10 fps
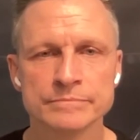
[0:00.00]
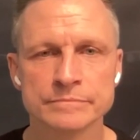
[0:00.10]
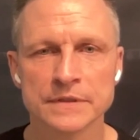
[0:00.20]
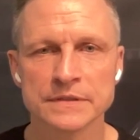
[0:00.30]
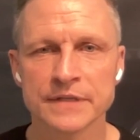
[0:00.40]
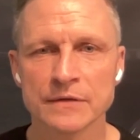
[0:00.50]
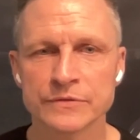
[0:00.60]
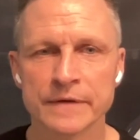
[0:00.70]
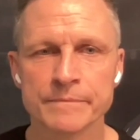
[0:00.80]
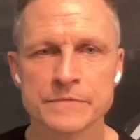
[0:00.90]
it's out
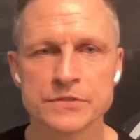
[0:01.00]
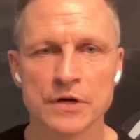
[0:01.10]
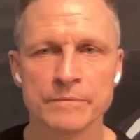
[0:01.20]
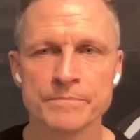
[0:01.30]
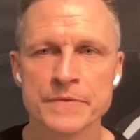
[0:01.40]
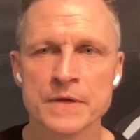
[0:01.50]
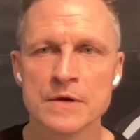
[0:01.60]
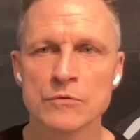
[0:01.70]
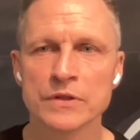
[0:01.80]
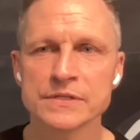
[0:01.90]
there. So,
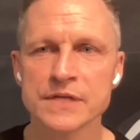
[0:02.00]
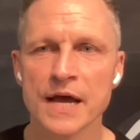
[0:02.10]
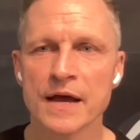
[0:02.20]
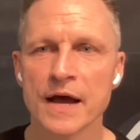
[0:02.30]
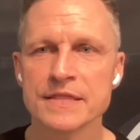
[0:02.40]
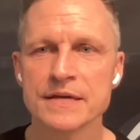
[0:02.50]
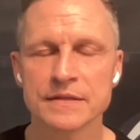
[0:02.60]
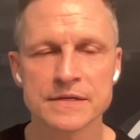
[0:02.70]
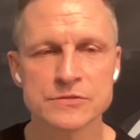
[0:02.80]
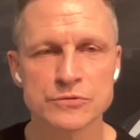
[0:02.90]
well, this I think
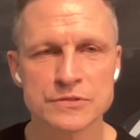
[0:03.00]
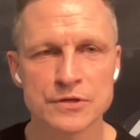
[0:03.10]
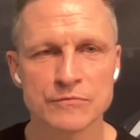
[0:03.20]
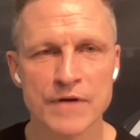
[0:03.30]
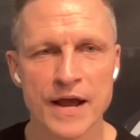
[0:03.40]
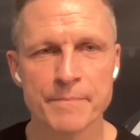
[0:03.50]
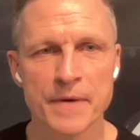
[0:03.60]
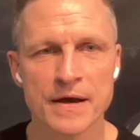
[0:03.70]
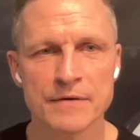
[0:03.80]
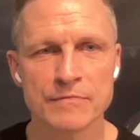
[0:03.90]
this was a good
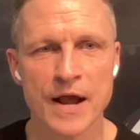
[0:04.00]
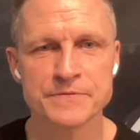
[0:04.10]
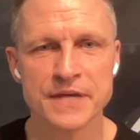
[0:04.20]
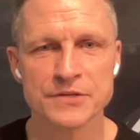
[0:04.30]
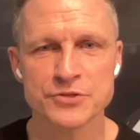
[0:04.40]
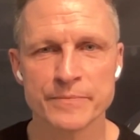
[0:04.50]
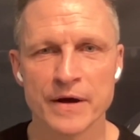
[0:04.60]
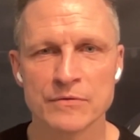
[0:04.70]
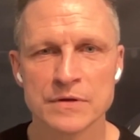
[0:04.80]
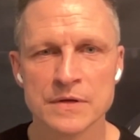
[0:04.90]
rap session
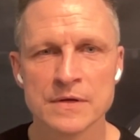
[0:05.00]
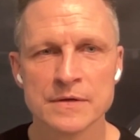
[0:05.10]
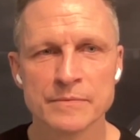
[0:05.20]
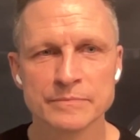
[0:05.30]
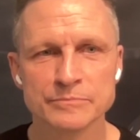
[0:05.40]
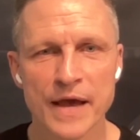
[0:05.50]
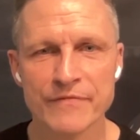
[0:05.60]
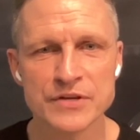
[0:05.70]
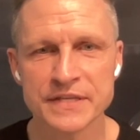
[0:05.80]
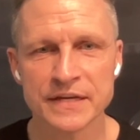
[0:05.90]
about everything.